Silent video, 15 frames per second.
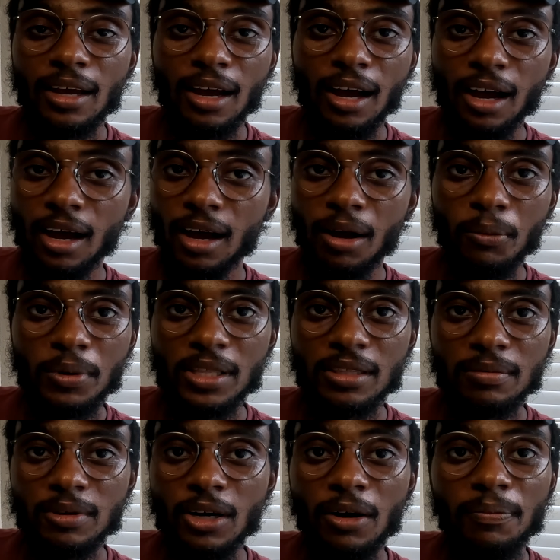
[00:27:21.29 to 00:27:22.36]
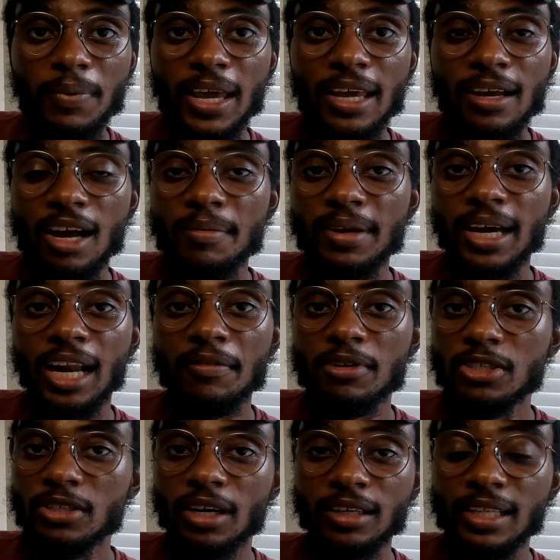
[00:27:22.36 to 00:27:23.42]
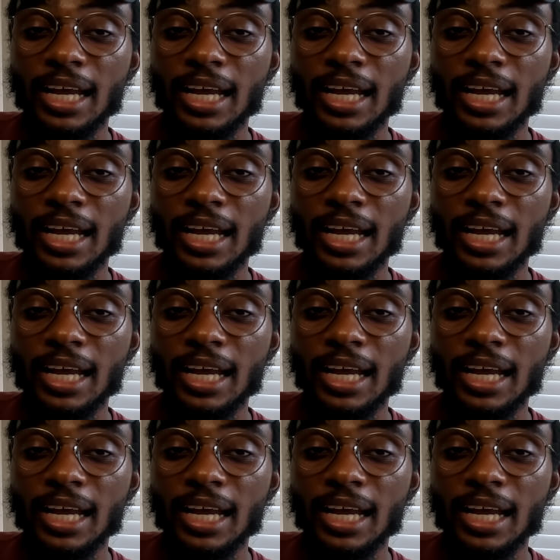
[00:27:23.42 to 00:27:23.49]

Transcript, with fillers: uh, with you know paint coming out of a truck.